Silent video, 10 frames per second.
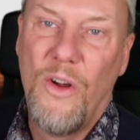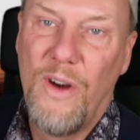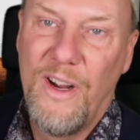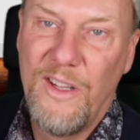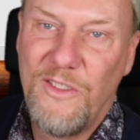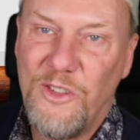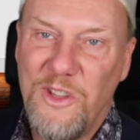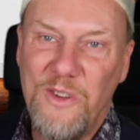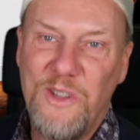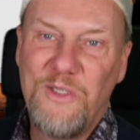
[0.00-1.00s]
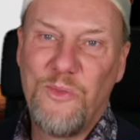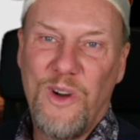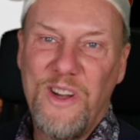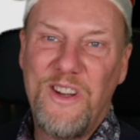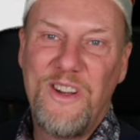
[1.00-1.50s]
All right, so there is
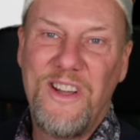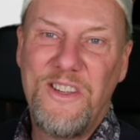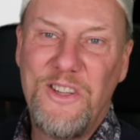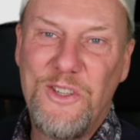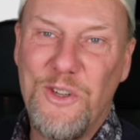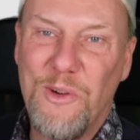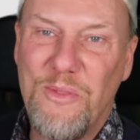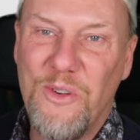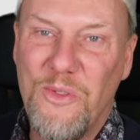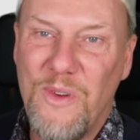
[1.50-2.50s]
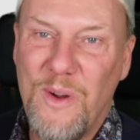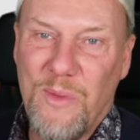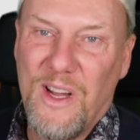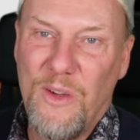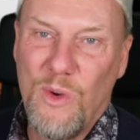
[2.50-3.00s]
one additional program
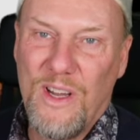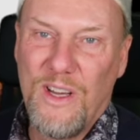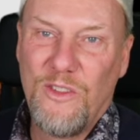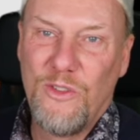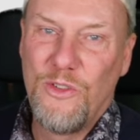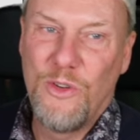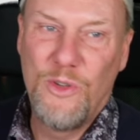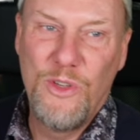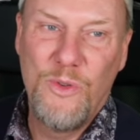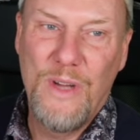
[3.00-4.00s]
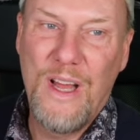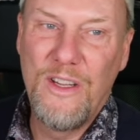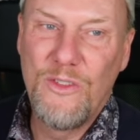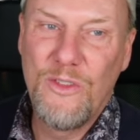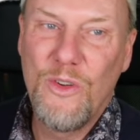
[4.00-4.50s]
I would like to show you, and
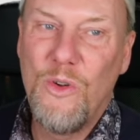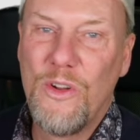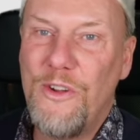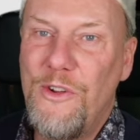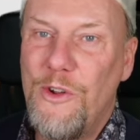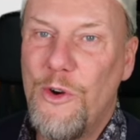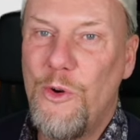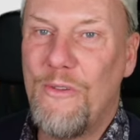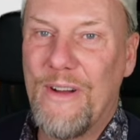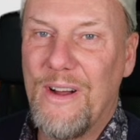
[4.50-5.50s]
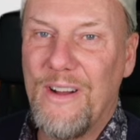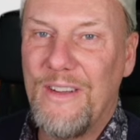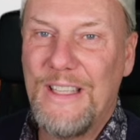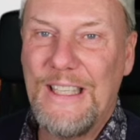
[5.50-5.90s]
it's called Nova.